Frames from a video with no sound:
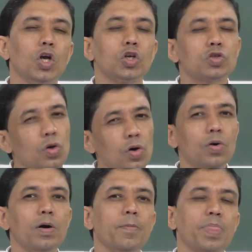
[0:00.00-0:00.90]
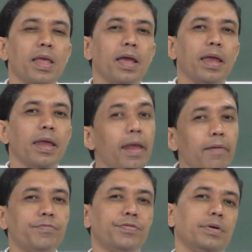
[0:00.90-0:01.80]
So,
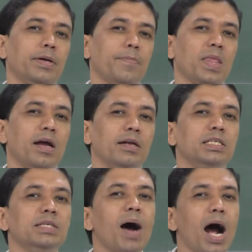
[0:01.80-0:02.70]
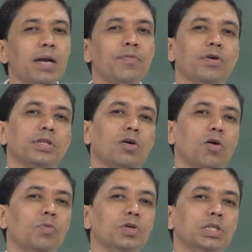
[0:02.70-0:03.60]
if demand for the
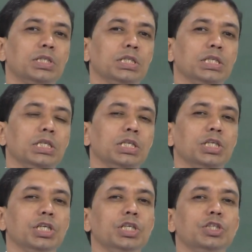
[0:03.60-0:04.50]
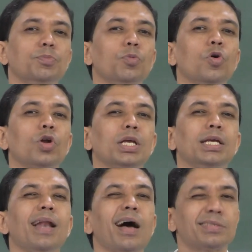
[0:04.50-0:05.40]
commodity is more
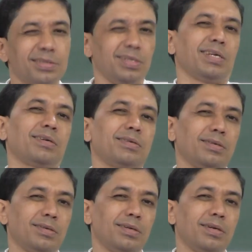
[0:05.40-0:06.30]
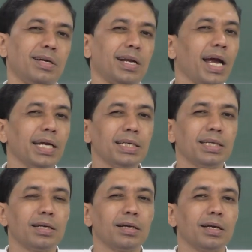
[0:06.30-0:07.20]
elastic right
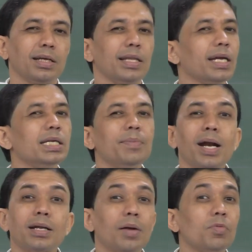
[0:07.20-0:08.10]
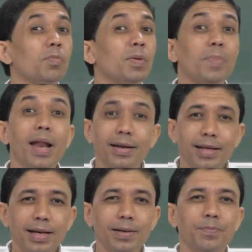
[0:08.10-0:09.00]
then demand curve will be
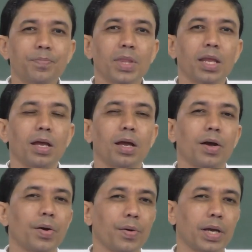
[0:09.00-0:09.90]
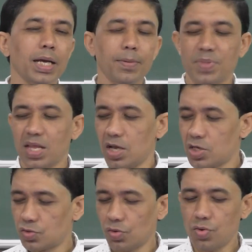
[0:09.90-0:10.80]
flatter okay.
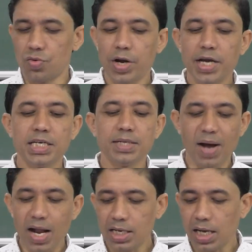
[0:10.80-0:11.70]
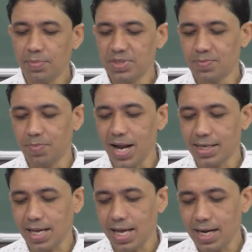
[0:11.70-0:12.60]
So, when demand curve is
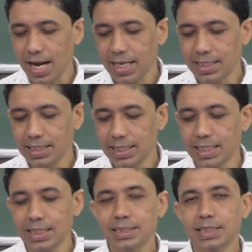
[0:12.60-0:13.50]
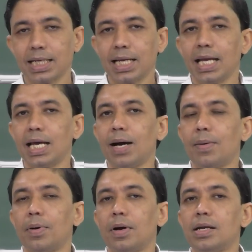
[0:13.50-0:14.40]
flatter like this
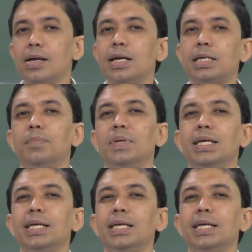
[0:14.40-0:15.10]
relatively